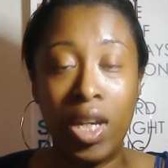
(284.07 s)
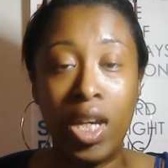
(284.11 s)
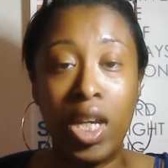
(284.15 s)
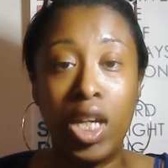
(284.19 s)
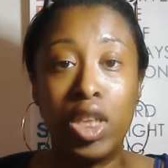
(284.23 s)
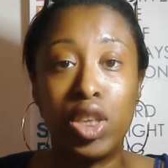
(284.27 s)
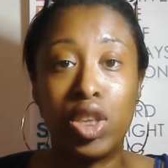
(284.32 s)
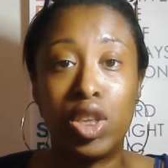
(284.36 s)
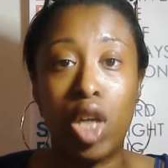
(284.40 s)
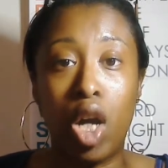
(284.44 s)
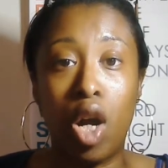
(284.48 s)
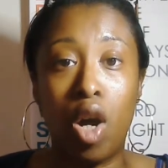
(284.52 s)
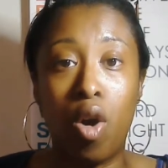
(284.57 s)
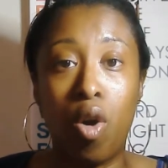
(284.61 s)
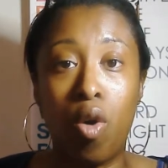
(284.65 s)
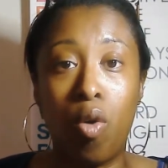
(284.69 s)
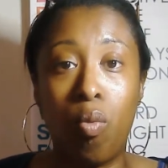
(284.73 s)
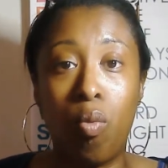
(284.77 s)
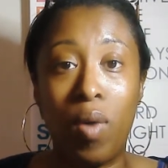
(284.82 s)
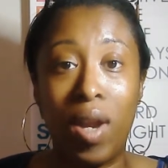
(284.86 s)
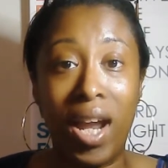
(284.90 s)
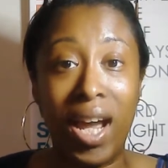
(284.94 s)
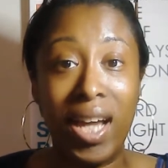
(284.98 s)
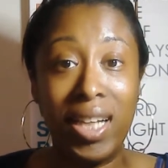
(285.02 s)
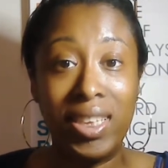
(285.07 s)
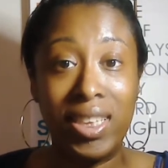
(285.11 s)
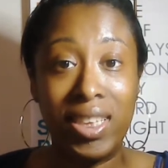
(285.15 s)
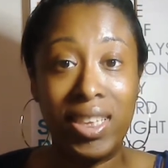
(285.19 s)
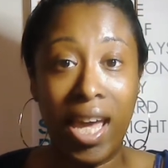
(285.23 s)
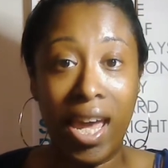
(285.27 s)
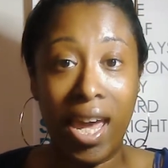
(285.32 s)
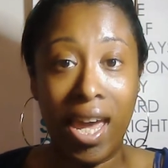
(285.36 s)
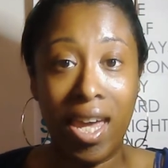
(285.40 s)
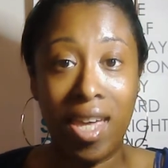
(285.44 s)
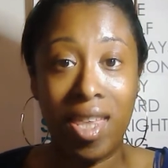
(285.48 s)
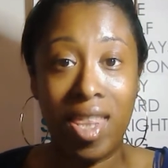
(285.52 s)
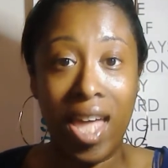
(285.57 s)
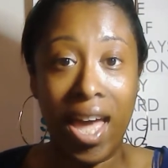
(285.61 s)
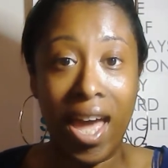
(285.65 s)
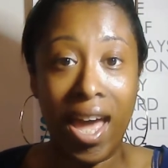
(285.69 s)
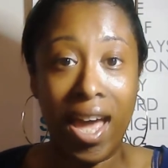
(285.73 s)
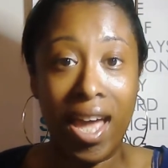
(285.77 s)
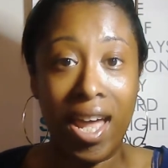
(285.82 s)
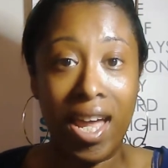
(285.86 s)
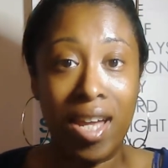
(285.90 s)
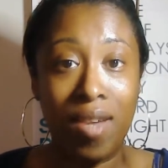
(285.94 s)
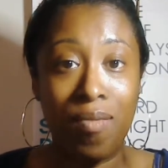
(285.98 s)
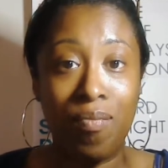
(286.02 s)
So when I say
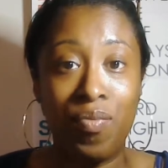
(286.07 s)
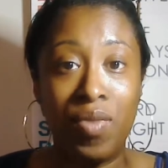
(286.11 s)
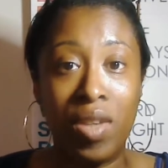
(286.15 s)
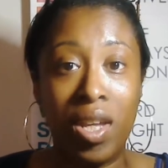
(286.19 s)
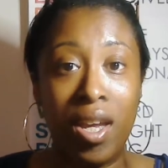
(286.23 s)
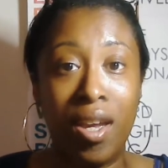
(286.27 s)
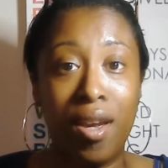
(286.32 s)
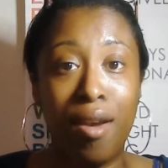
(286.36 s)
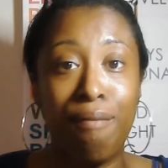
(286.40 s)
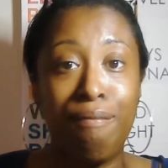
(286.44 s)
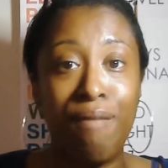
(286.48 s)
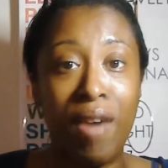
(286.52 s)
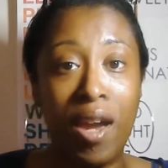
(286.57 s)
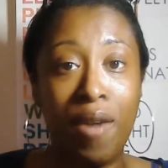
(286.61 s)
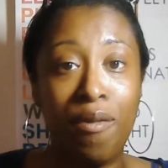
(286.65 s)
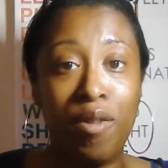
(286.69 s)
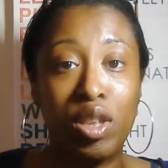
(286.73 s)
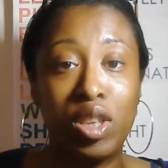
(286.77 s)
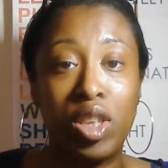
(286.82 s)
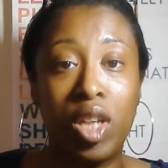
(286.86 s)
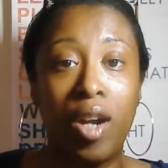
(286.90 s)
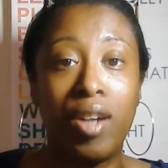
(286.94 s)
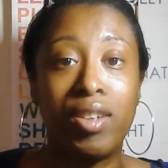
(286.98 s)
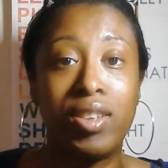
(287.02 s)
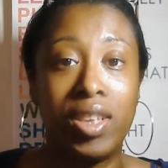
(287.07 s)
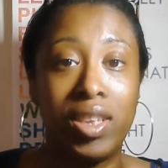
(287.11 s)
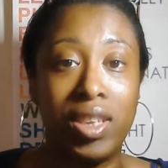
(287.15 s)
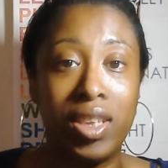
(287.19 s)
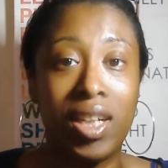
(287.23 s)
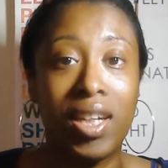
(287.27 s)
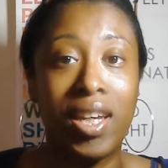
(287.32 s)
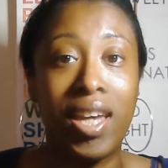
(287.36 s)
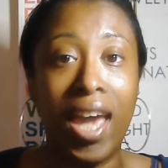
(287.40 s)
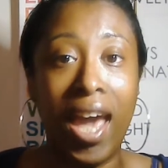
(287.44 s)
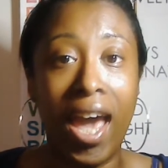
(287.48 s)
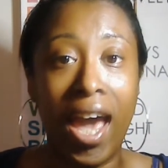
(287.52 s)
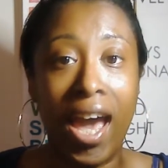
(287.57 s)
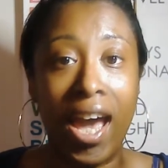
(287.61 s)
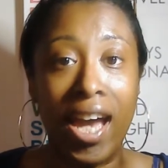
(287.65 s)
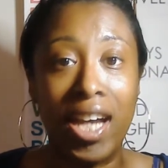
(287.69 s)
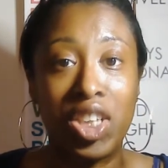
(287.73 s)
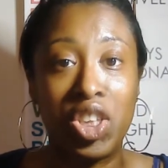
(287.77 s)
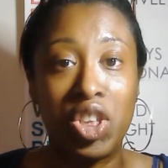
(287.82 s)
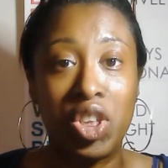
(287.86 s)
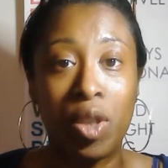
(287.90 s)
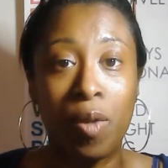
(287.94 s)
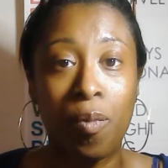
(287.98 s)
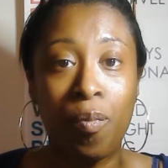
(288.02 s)
that favor turns into
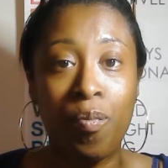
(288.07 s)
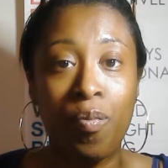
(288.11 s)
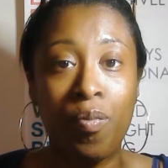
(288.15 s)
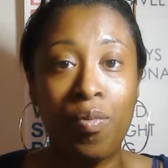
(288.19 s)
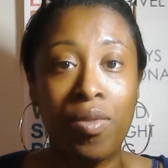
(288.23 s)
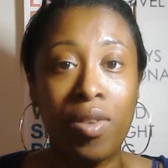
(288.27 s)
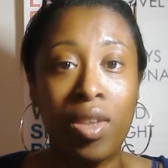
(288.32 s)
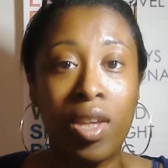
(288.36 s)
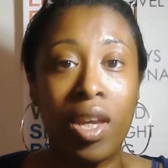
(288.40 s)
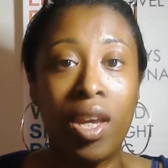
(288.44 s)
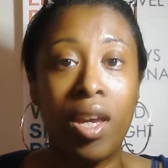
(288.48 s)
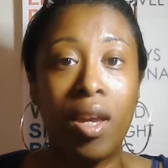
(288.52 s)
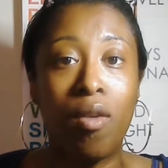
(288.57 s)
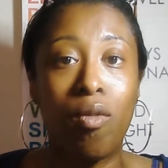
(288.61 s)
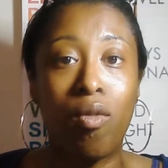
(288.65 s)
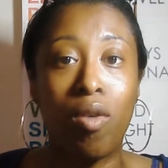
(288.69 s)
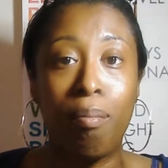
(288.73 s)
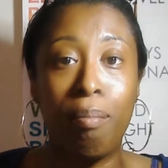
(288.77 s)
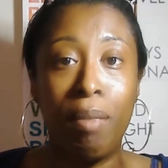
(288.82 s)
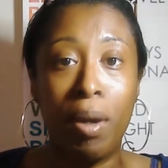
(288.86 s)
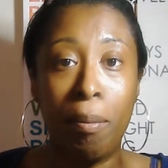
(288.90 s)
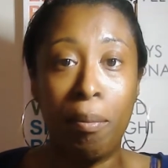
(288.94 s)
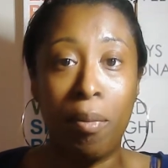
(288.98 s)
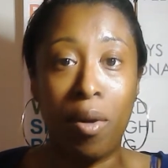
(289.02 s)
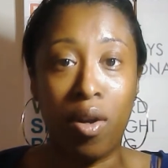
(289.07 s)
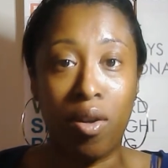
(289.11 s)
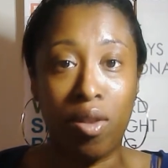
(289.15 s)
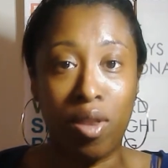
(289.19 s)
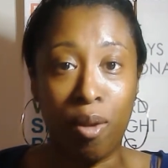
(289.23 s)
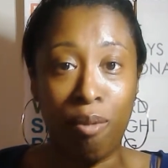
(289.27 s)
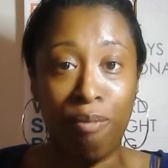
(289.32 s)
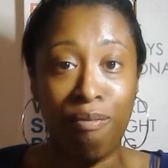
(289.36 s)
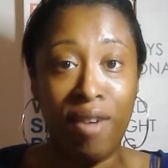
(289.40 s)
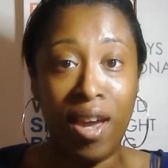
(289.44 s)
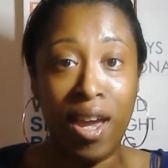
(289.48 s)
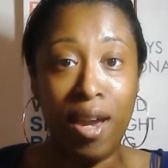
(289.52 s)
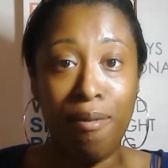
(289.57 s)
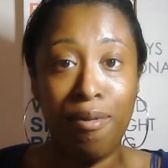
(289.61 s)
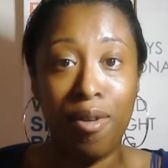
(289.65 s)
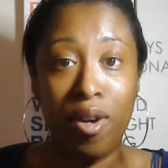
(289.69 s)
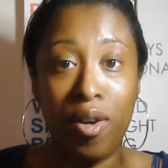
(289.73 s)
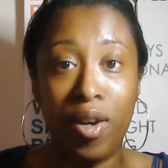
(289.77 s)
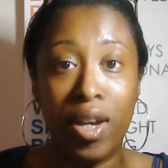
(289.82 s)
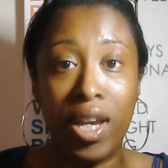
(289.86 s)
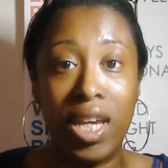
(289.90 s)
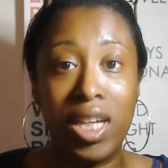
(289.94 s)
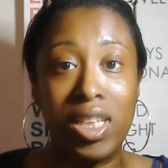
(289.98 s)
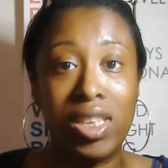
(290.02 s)
cash, remember the favor
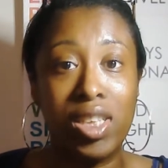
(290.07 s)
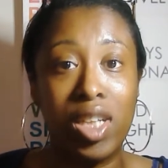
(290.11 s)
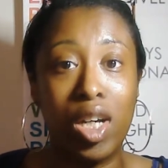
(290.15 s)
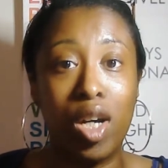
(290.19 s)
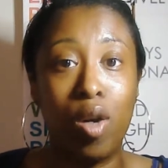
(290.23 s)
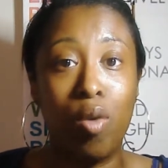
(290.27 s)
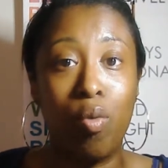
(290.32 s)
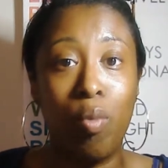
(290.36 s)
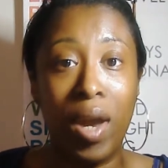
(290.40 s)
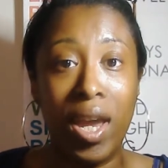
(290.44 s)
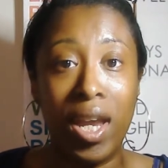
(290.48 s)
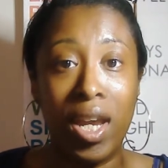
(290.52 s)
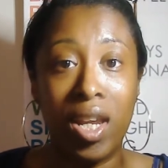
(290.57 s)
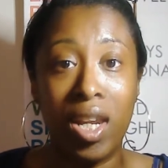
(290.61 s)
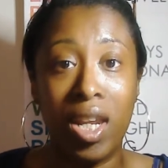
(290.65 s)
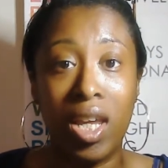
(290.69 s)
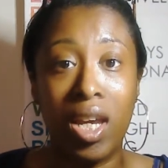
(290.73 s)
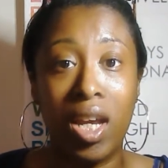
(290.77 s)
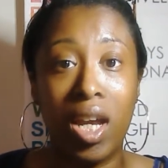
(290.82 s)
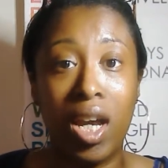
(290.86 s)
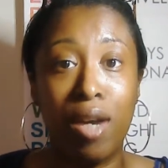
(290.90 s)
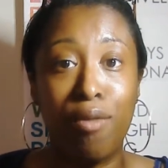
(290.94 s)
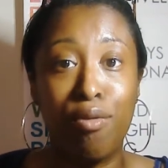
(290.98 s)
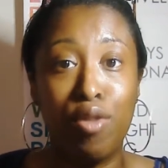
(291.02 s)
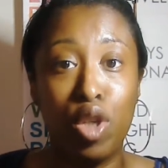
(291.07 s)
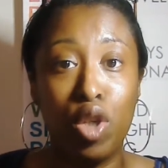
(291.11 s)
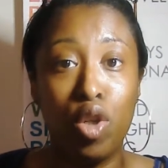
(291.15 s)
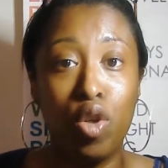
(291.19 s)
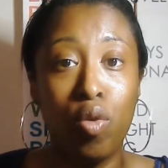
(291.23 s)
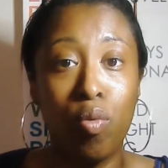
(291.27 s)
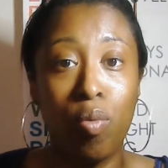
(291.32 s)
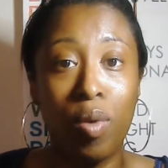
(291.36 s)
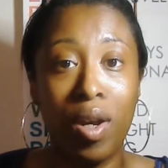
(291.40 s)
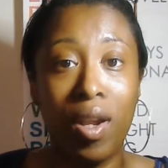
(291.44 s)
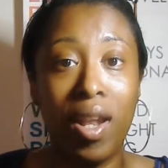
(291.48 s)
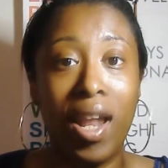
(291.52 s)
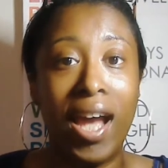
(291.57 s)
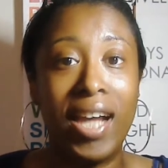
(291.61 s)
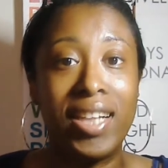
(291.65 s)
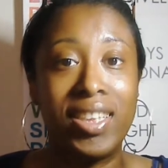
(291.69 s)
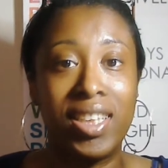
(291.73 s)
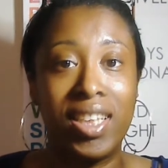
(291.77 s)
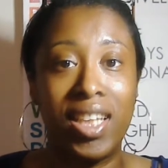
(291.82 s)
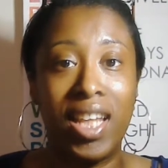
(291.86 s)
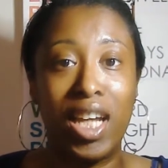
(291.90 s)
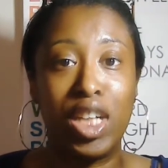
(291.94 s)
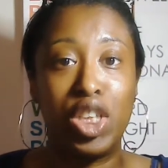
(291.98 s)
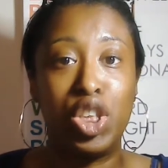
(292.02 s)
is the awakening of you
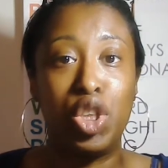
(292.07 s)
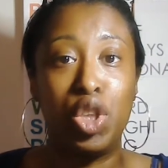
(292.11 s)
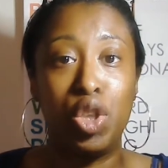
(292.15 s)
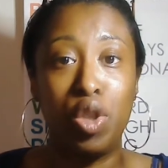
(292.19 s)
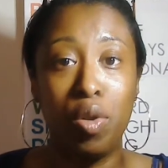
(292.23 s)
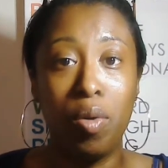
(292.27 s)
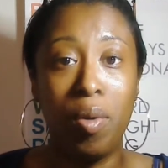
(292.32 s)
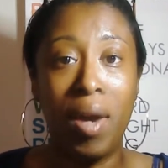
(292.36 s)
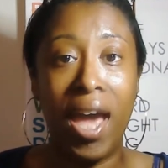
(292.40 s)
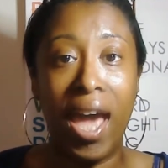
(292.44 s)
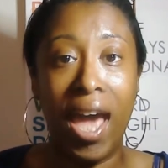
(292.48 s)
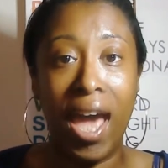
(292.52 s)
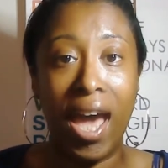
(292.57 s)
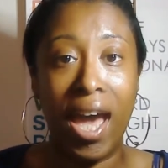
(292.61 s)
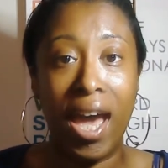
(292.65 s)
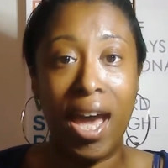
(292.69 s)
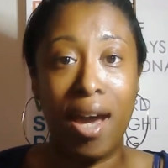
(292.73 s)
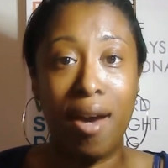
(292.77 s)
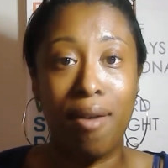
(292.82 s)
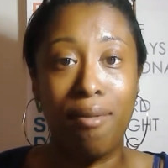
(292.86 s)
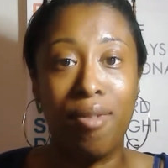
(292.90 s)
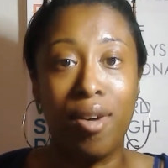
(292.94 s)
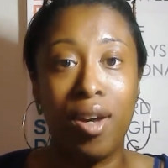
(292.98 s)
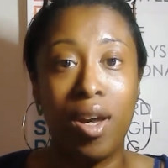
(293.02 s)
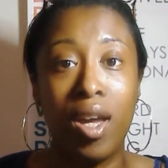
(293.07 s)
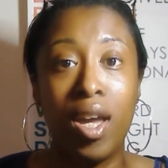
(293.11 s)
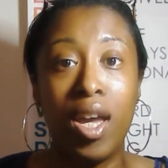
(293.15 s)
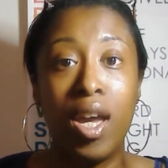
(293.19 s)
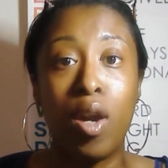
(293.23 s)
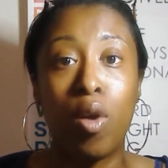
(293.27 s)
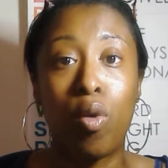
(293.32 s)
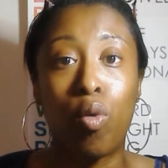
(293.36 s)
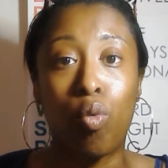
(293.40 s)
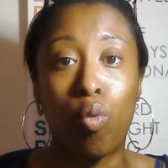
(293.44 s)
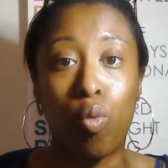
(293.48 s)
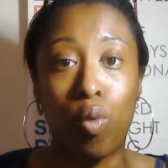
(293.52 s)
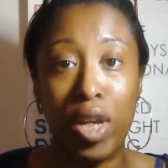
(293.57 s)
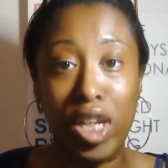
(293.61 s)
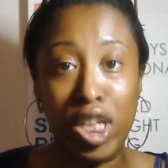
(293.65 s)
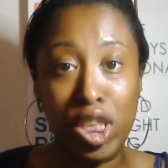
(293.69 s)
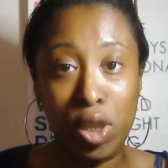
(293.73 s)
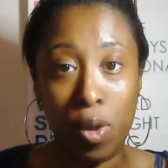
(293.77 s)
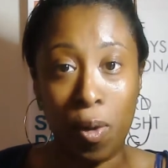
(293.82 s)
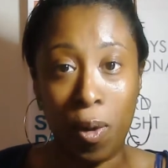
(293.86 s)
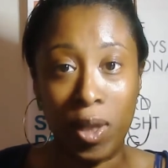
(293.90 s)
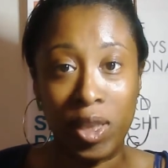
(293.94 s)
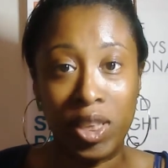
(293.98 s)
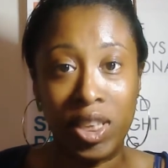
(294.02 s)
realizing that you have
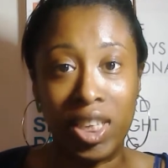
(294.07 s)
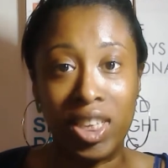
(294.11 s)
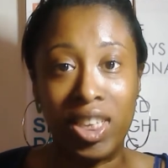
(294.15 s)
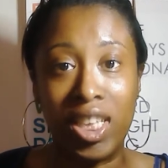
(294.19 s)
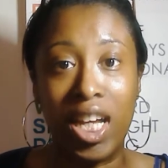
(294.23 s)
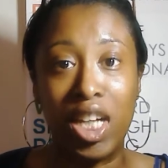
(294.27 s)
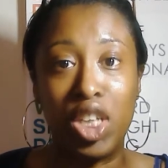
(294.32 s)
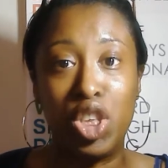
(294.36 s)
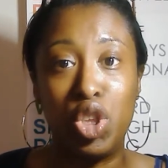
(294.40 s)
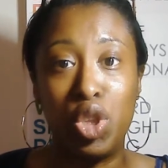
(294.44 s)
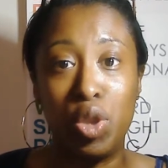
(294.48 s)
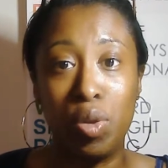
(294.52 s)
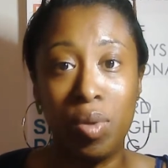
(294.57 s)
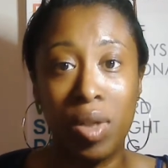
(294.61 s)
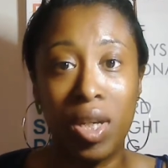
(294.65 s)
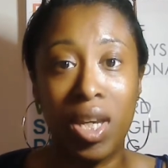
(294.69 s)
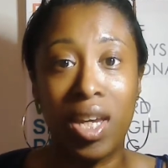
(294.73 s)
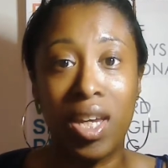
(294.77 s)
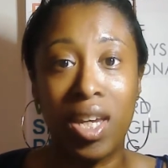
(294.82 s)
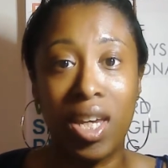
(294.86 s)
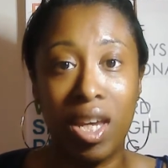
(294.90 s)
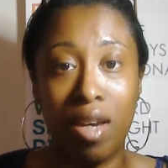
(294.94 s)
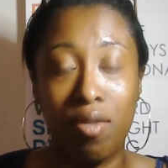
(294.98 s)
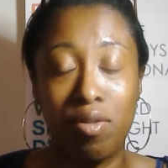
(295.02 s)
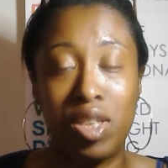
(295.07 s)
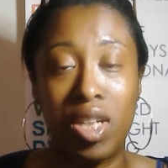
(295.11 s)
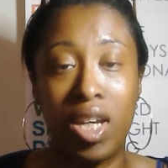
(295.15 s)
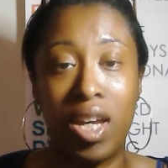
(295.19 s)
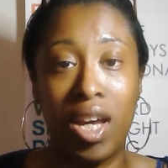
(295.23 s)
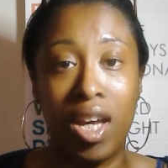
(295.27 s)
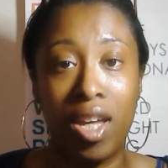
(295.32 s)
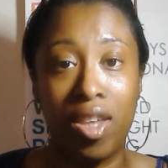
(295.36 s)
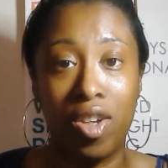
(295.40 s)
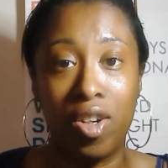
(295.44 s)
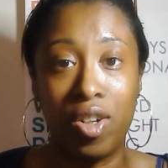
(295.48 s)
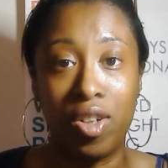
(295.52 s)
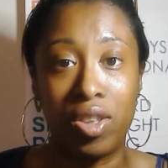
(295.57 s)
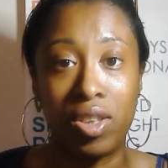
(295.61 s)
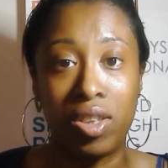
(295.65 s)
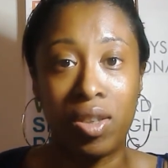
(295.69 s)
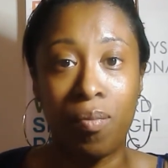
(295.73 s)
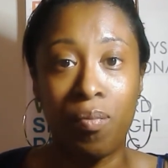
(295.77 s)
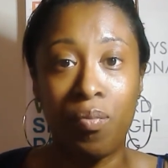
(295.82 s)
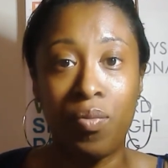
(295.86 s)
resources that you can give to others.